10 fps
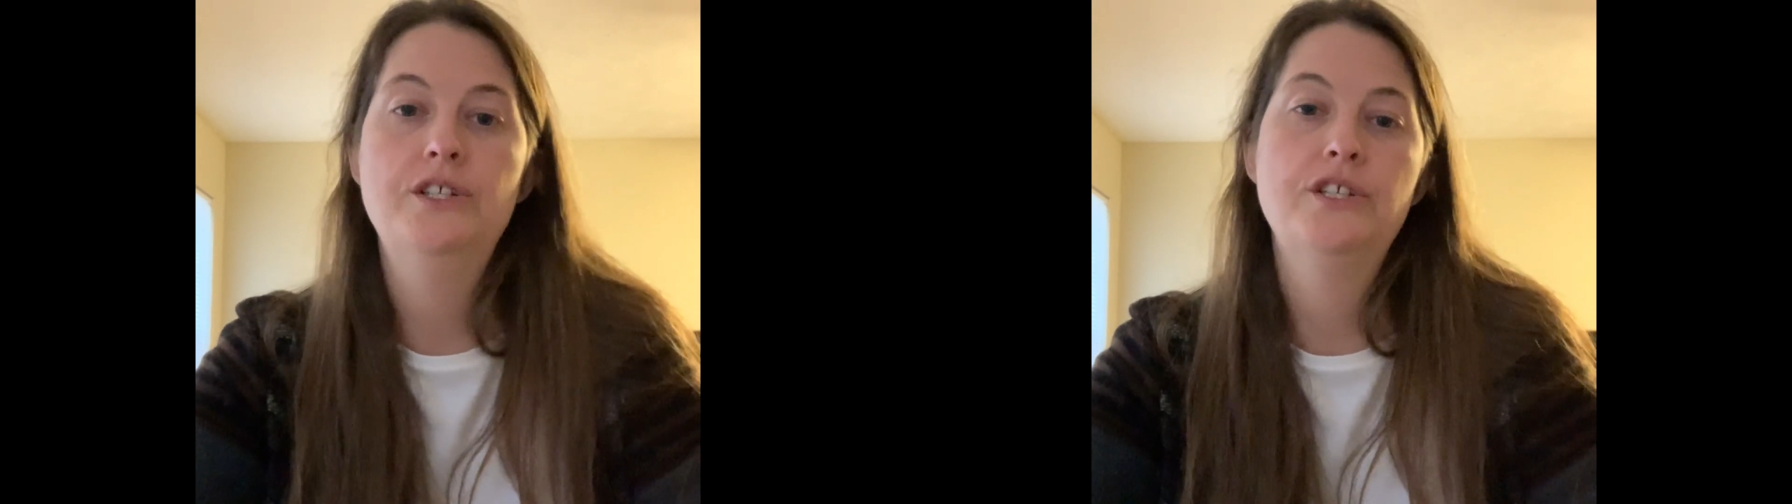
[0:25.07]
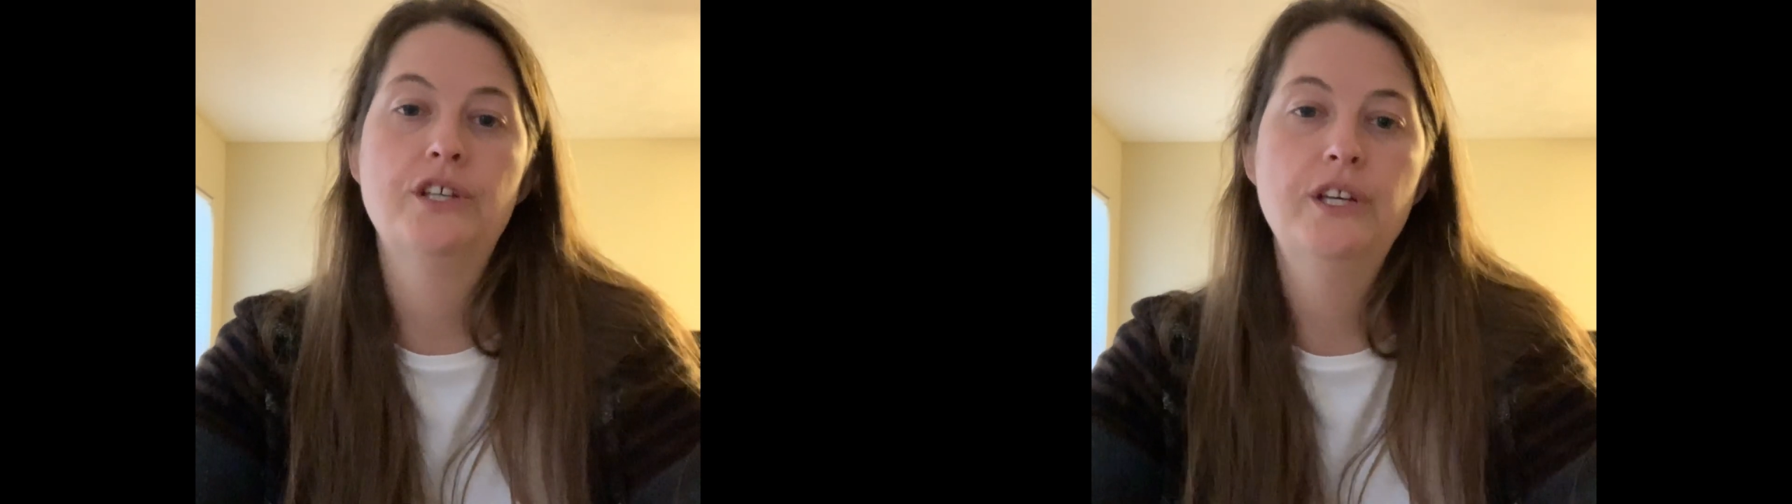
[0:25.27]

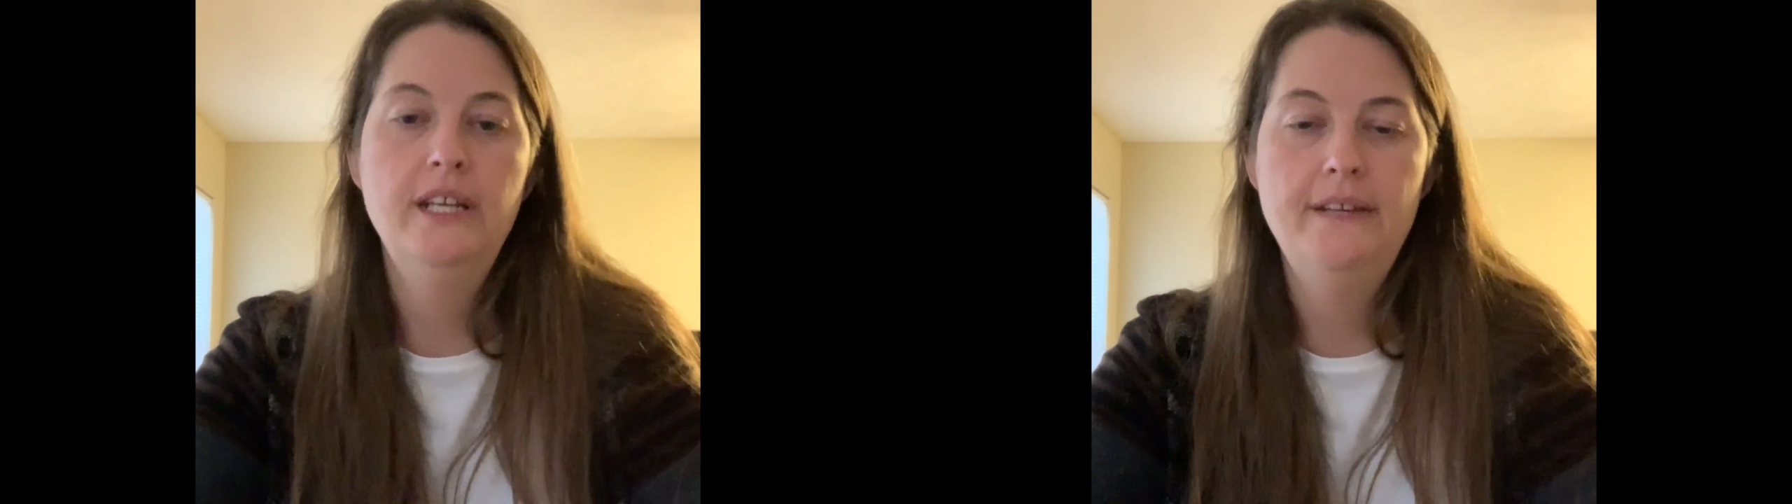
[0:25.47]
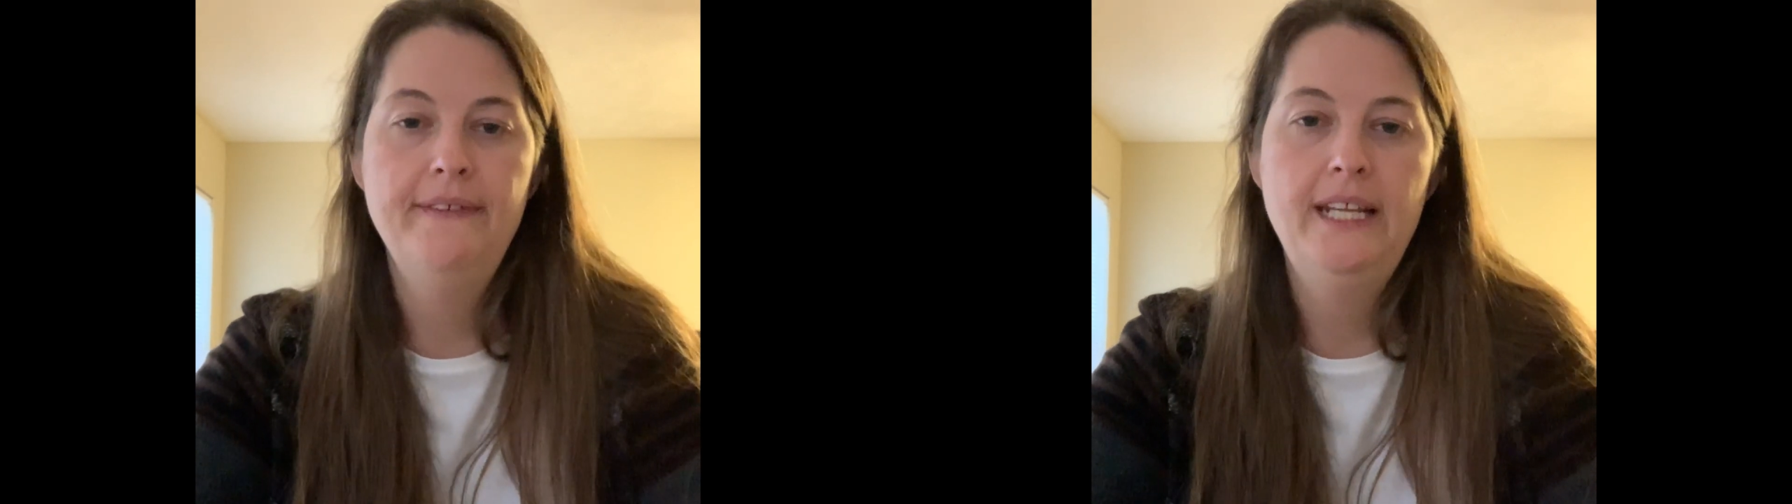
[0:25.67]
just
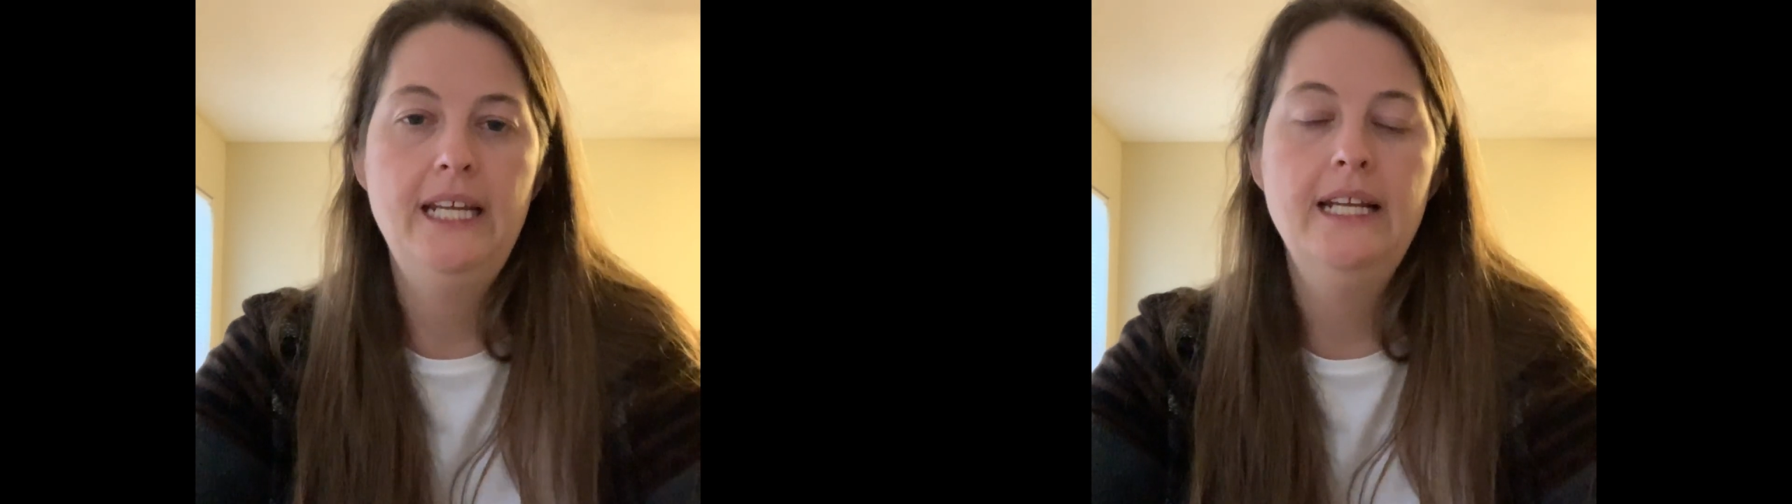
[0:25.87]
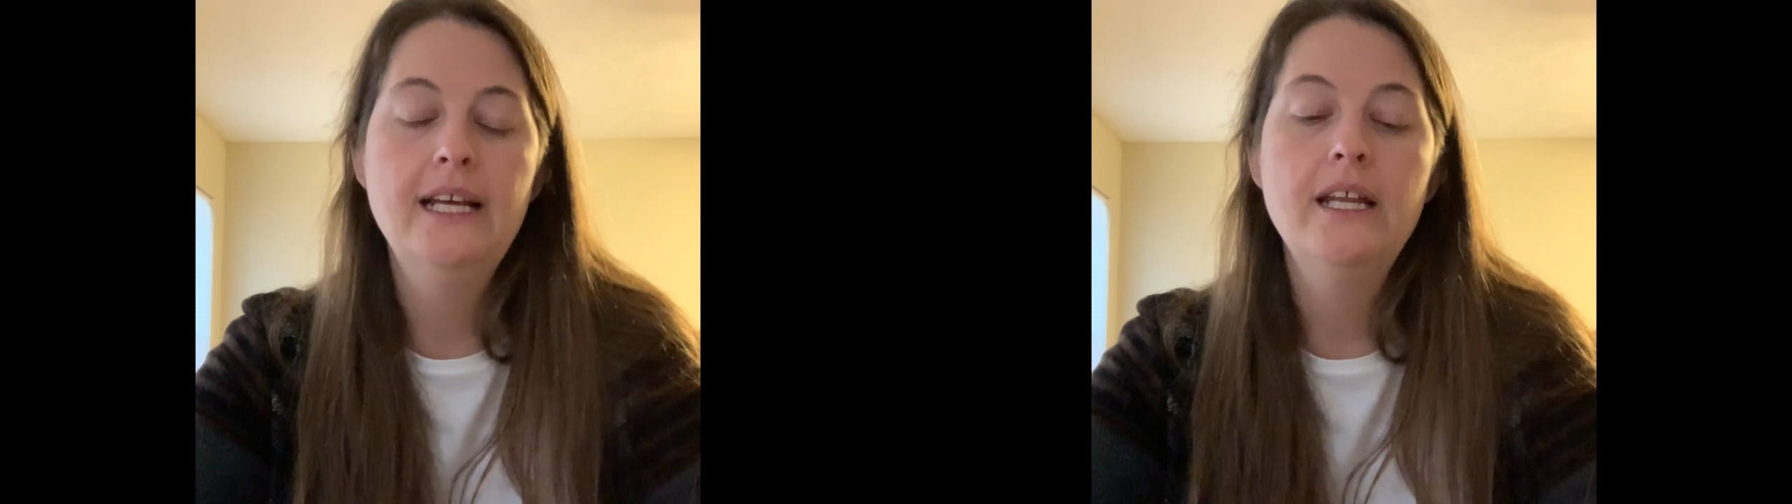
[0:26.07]
couldn't even
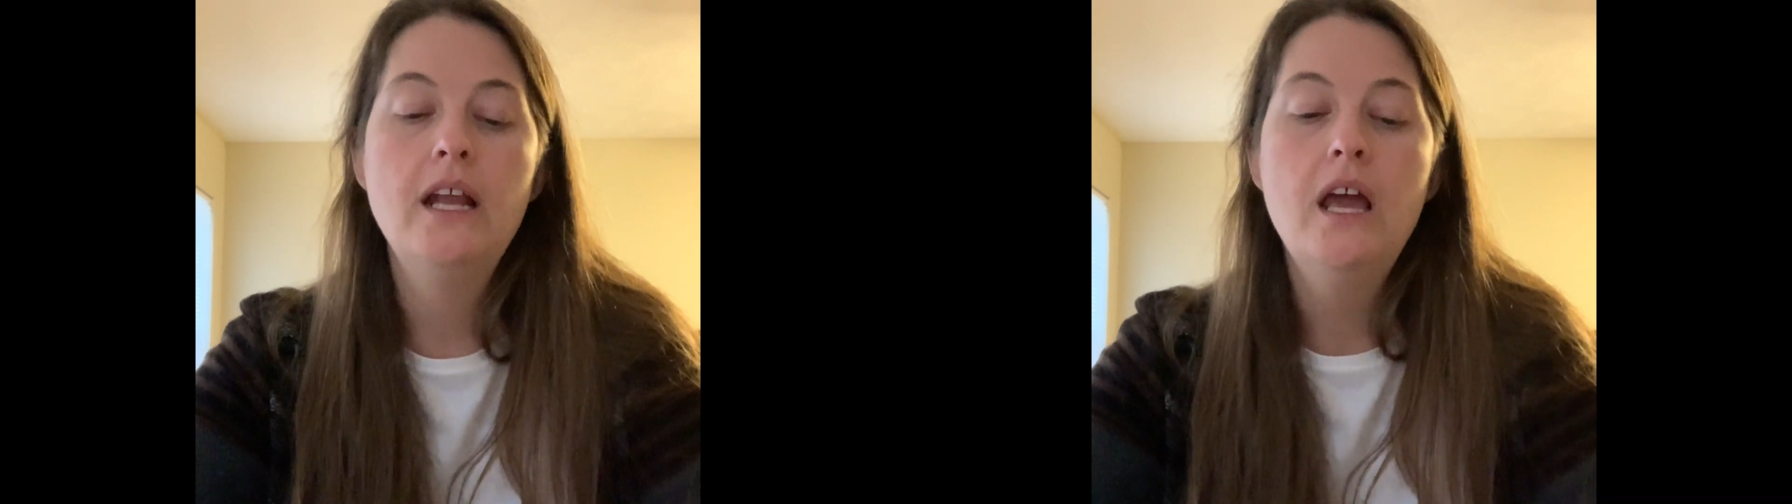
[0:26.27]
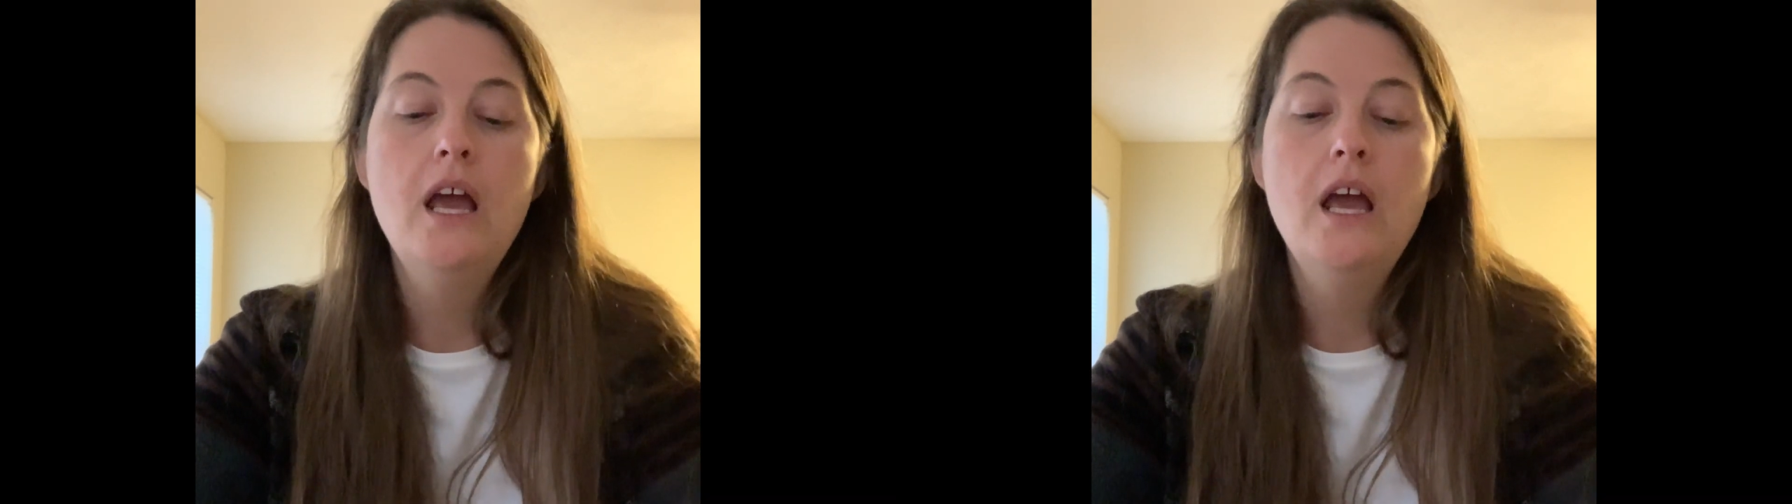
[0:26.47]
eat it.